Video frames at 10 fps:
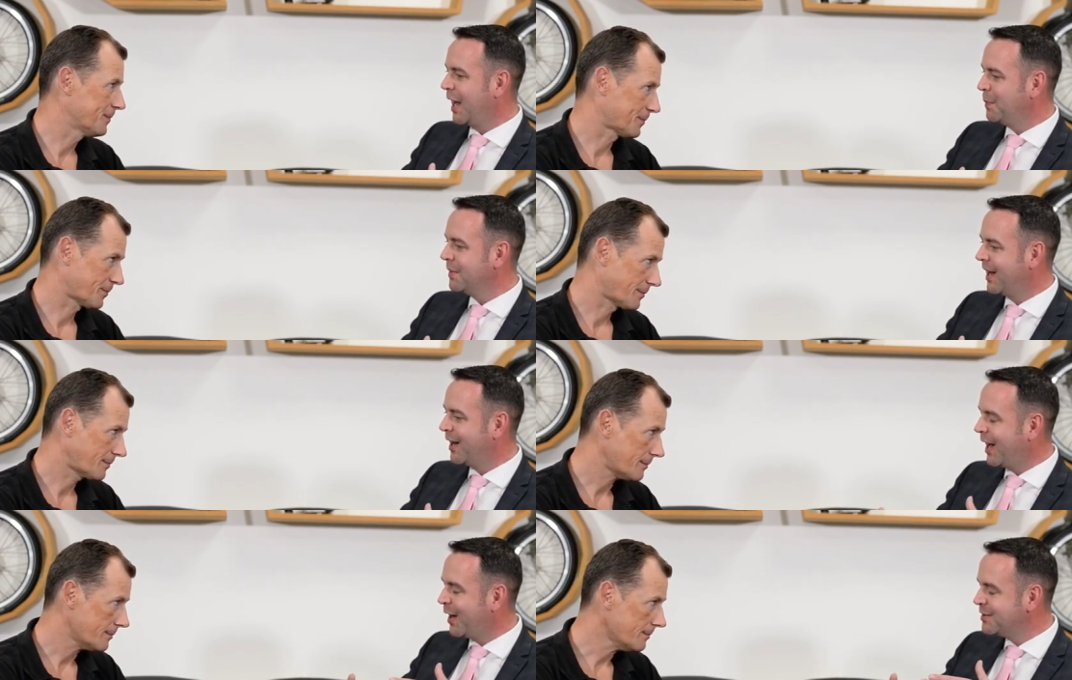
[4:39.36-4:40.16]
Speaker 1: happen?
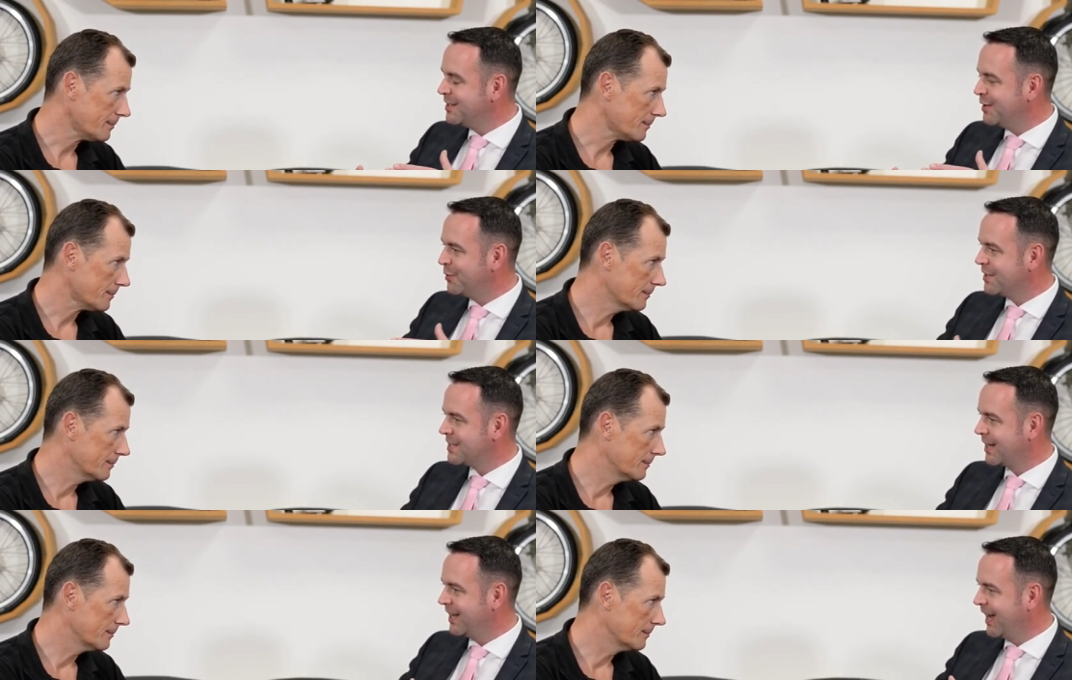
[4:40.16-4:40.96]
How, how did you
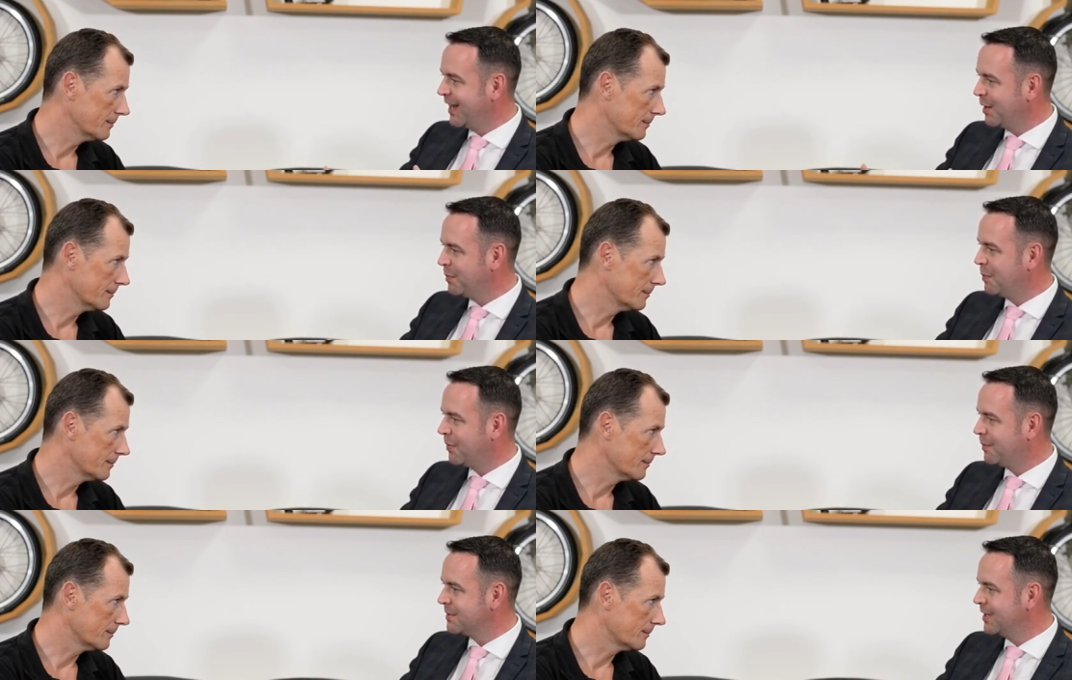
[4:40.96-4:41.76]
physically end up at
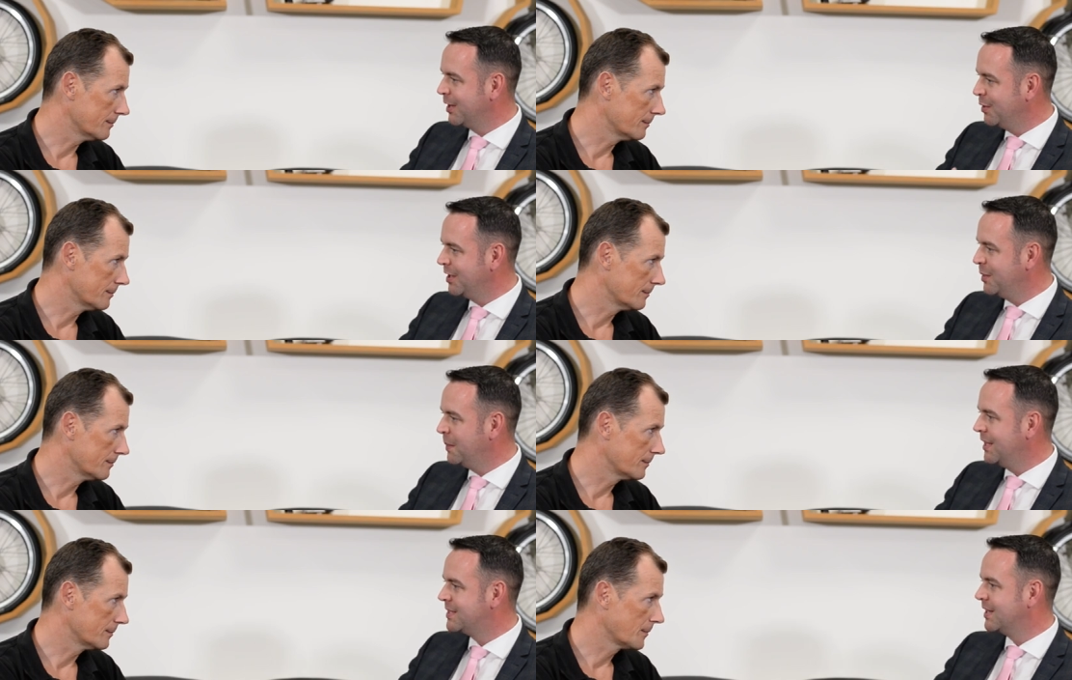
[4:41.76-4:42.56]
Brompton? Who did you
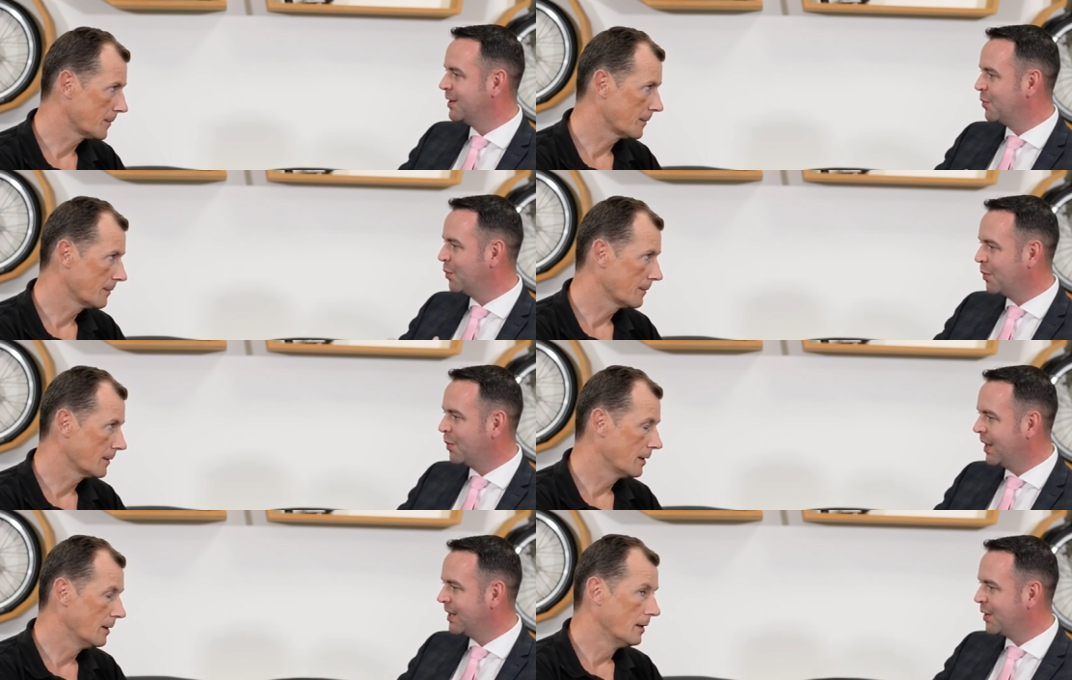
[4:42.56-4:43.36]
meet, and
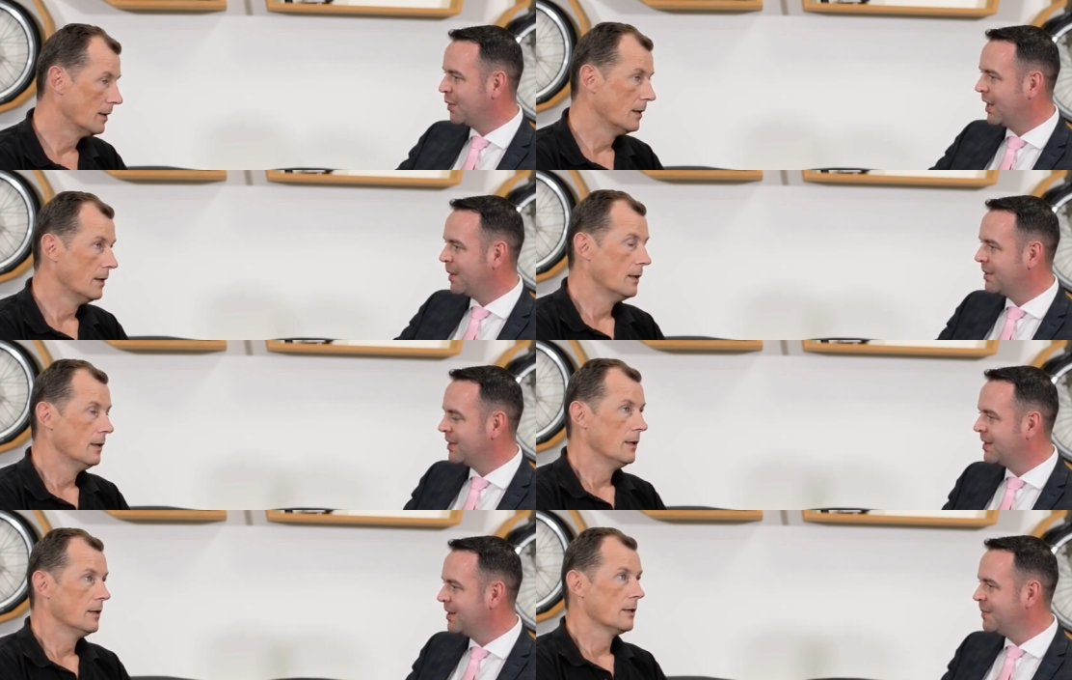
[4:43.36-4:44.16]
where did it all
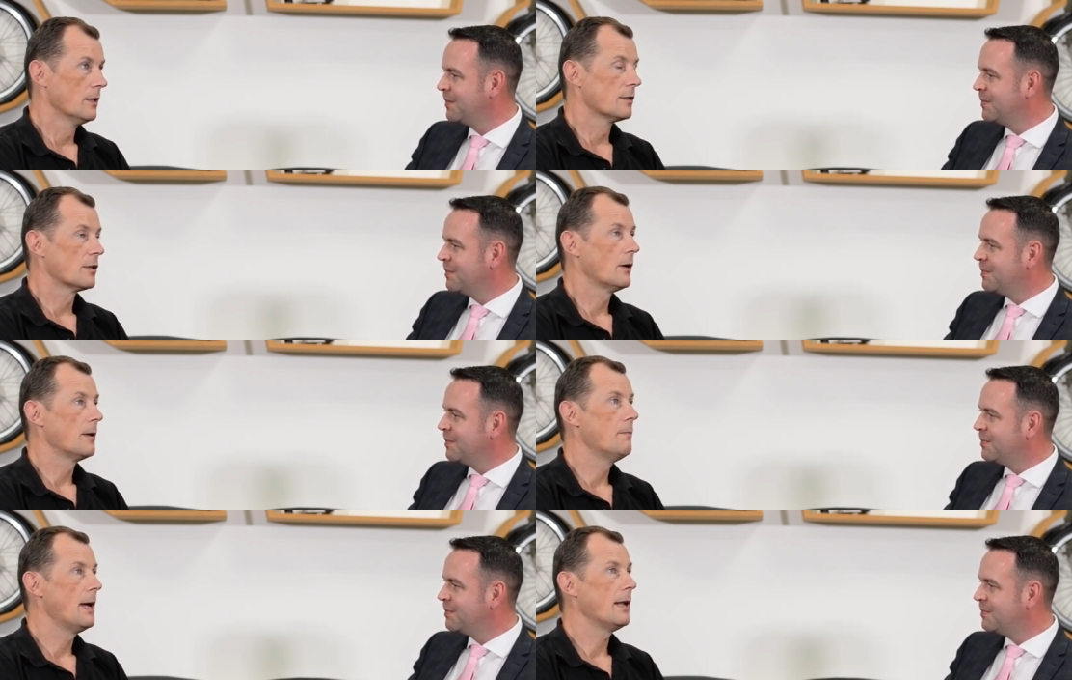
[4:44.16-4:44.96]
happen? So
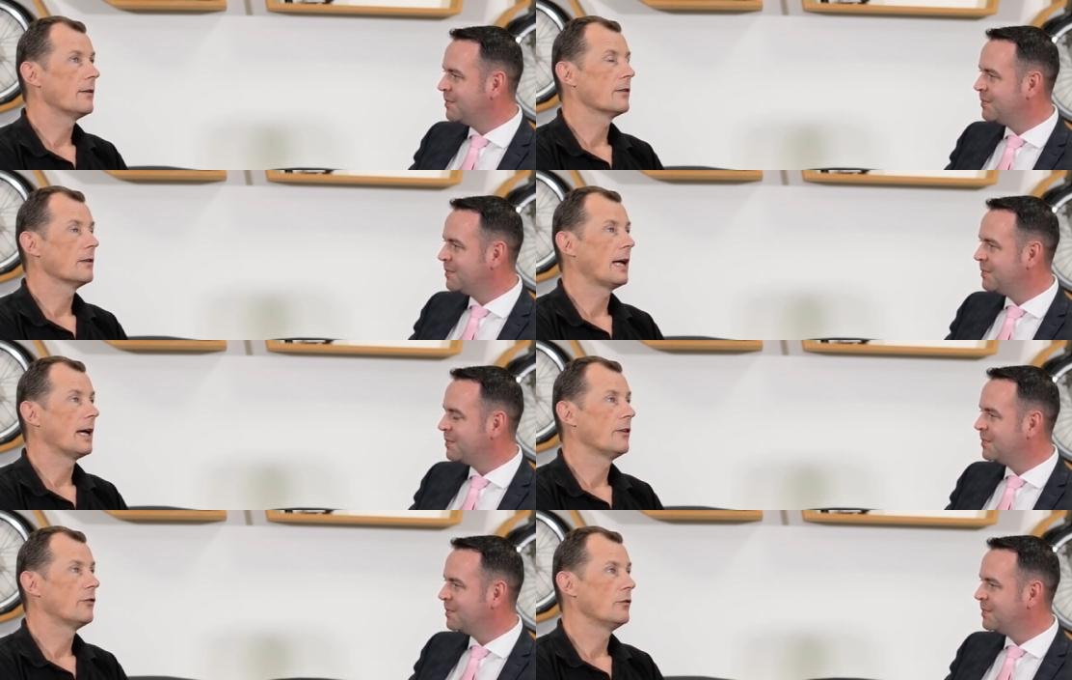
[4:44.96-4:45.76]
I met
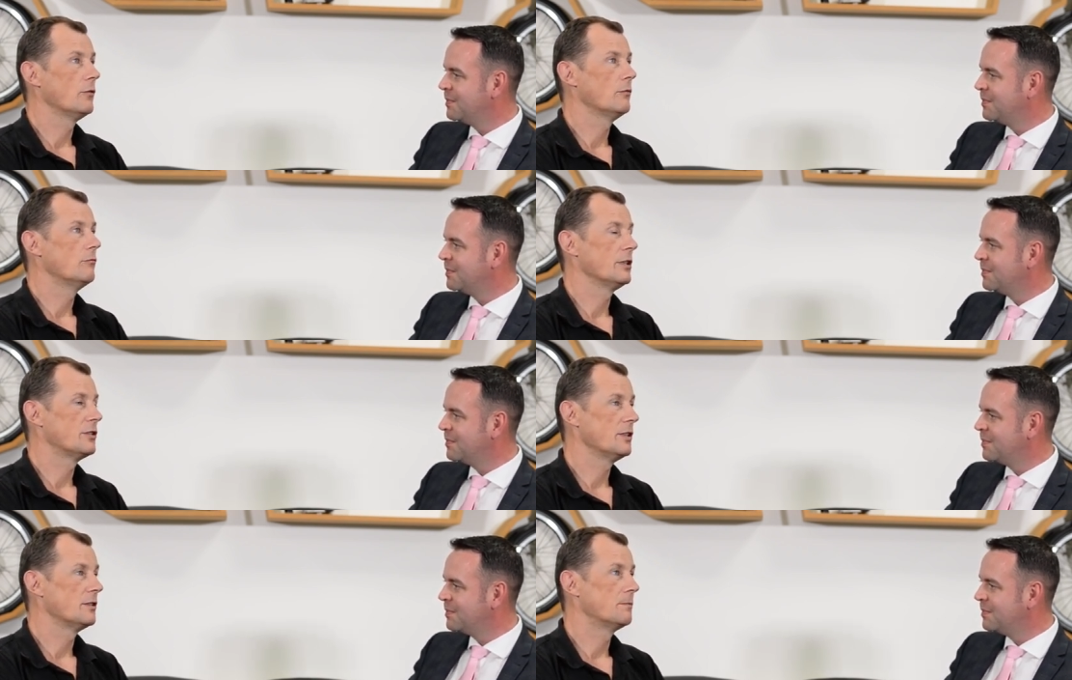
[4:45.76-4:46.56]
Speaker 2: Andrew
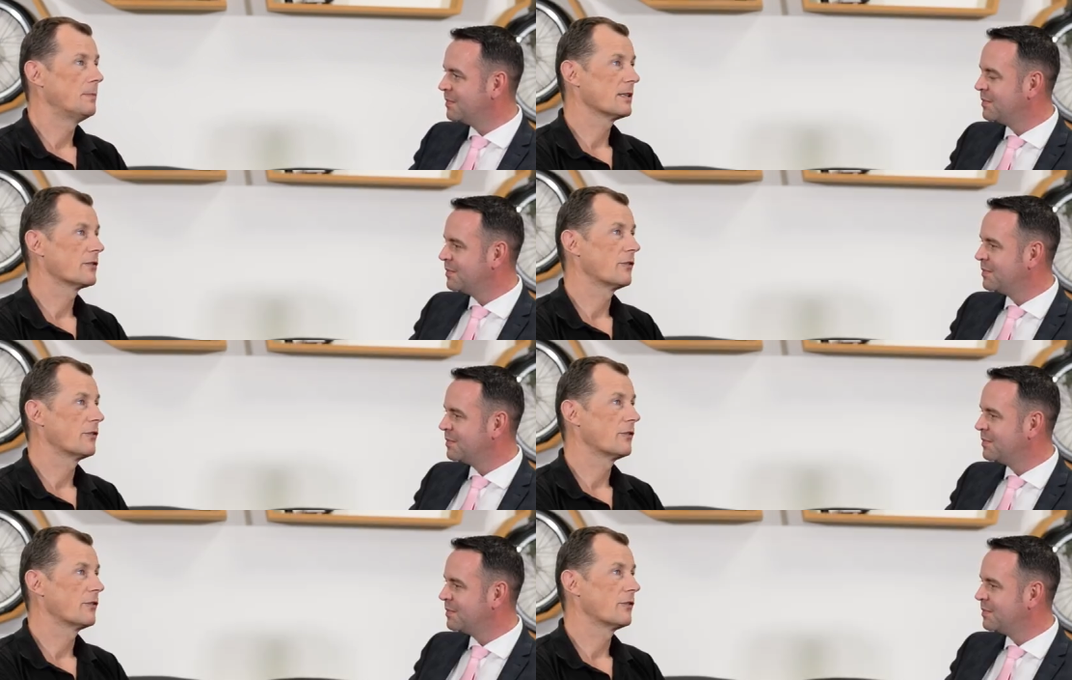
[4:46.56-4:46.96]
Ritchie's best